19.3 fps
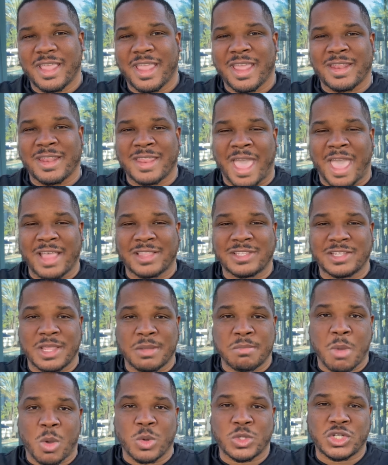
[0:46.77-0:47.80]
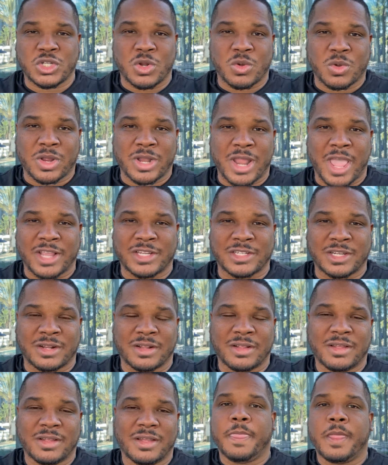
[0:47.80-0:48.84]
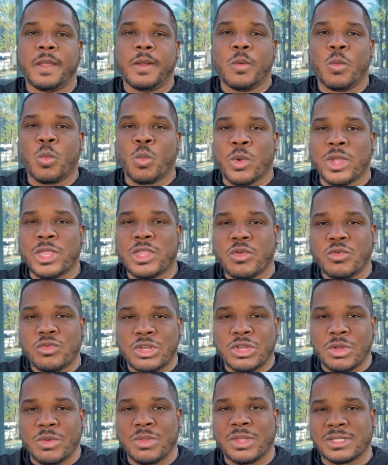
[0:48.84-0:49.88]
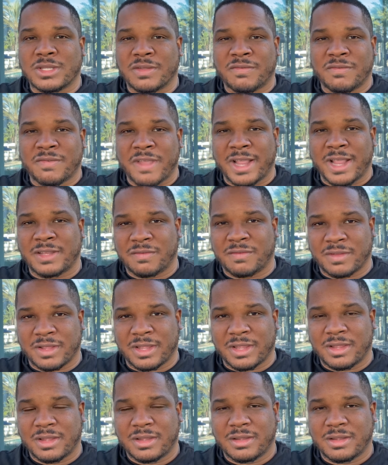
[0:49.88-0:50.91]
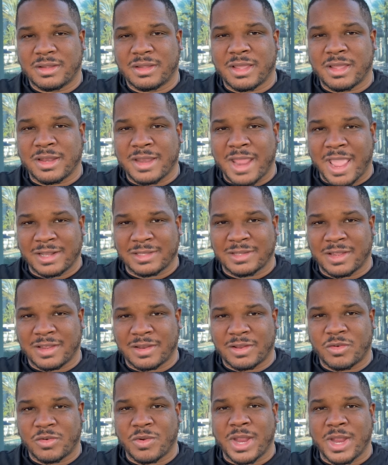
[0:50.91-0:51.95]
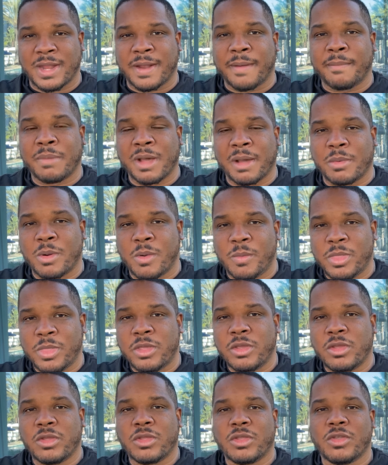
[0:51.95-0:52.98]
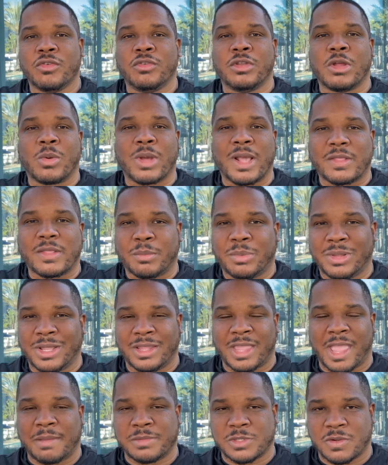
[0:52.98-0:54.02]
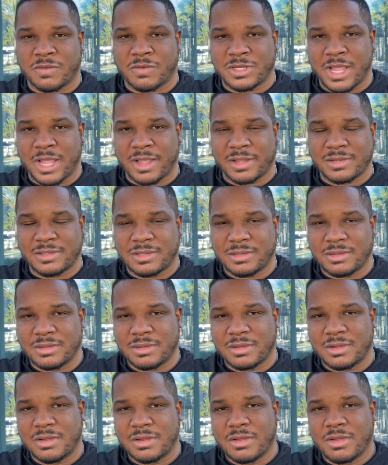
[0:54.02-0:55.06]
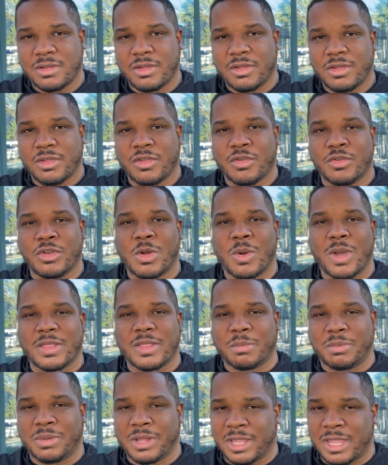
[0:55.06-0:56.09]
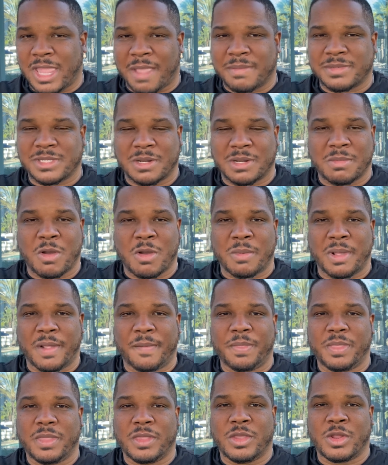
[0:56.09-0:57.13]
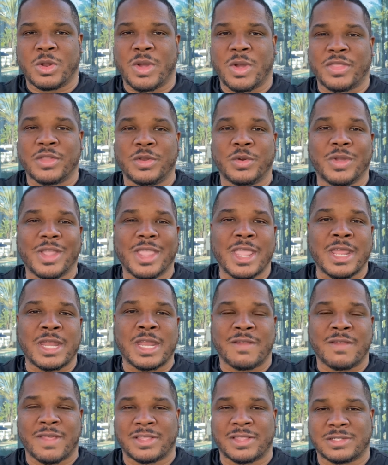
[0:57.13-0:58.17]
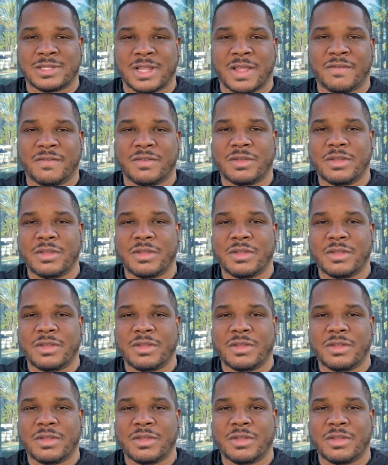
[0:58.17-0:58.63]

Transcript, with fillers: and that's emotional connection. When you do this effectively, connecting, creating a bubble, you don't have to play games over text. You don't have to play games in the moment. You don't have to do any of that stuff.